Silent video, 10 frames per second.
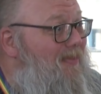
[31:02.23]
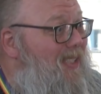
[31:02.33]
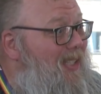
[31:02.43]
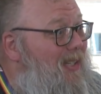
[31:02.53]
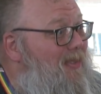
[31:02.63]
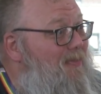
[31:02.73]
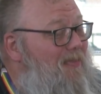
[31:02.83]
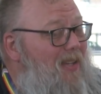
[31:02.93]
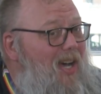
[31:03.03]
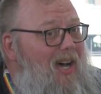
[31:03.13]
You know,
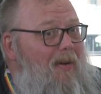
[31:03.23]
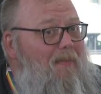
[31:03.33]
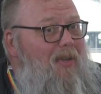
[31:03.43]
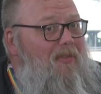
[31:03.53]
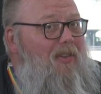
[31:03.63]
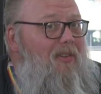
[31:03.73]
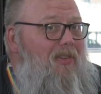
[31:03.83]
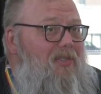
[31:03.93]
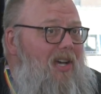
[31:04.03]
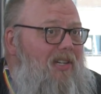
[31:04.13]
if
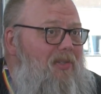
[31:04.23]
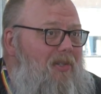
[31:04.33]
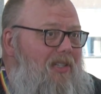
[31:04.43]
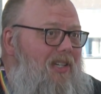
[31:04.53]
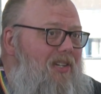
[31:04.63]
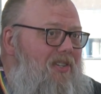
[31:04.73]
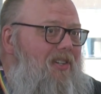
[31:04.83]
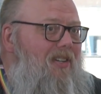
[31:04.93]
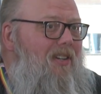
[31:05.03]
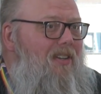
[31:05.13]
you talk to a
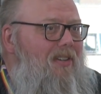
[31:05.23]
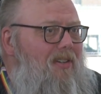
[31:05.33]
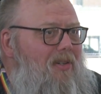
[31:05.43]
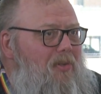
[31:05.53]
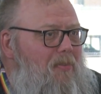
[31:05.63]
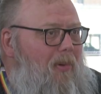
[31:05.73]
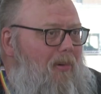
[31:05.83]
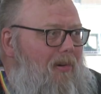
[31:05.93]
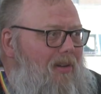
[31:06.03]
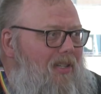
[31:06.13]
clinician who's
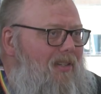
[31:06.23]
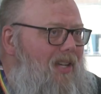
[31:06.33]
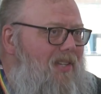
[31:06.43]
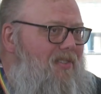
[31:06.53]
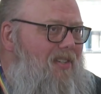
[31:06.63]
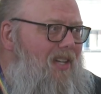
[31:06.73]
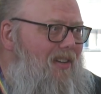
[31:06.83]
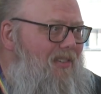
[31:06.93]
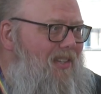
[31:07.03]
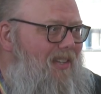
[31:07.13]
bored and has seen
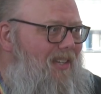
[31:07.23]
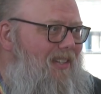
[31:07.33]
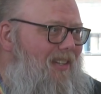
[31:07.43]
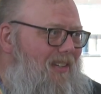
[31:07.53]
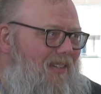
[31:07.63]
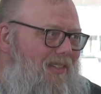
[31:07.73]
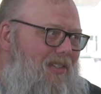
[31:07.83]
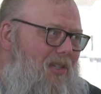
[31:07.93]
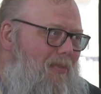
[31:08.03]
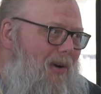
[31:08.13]
everything, then
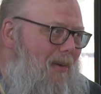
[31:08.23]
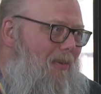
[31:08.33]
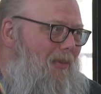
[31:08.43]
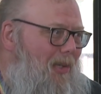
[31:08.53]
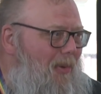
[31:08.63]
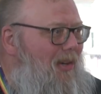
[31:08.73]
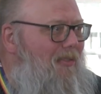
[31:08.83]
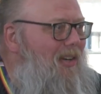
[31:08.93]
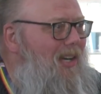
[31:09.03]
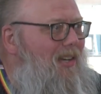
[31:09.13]
you probably want to
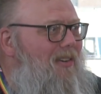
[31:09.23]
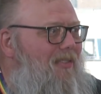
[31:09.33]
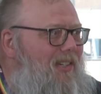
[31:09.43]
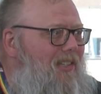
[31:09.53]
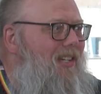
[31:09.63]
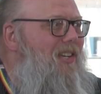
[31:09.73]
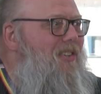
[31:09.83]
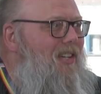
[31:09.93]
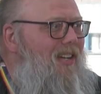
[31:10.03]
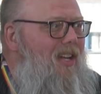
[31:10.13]
find a different
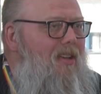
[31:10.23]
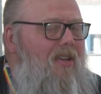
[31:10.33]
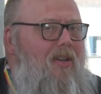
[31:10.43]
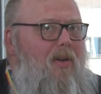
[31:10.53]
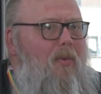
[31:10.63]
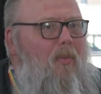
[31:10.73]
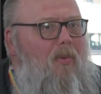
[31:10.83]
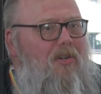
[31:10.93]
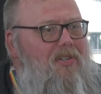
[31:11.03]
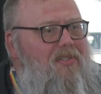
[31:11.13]
clinician.
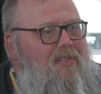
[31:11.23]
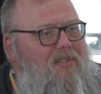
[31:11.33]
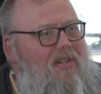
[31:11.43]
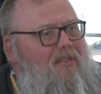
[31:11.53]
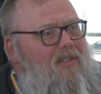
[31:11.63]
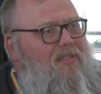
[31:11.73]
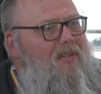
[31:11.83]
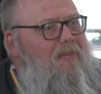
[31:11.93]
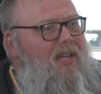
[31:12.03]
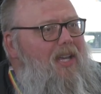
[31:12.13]
We're just as nervous
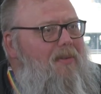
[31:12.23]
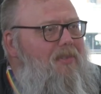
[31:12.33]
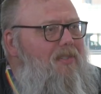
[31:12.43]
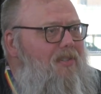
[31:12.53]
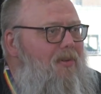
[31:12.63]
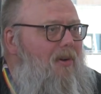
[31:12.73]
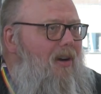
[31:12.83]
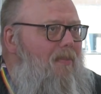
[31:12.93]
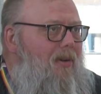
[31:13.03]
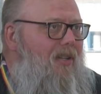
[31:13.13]
sometimes as you
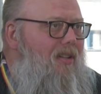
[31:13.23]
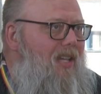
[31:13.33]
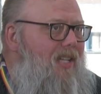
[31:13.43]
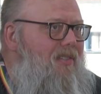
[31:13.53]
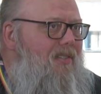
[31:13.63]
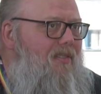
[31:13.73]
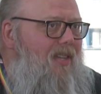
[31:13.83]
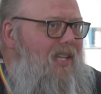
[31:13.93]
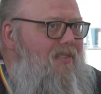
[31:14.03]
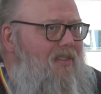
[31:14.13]
are, but that's
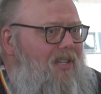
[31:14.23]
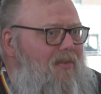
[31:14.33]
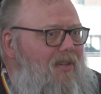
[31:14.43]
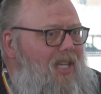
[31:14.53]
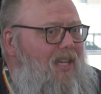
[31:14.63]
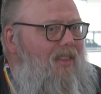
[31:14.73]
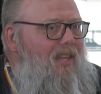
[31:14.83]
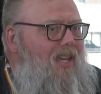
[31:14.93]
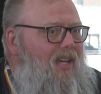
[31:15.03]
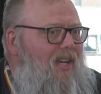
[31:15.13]
the unique
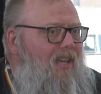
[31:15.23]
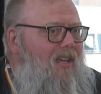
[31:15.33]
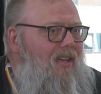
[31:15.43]
thing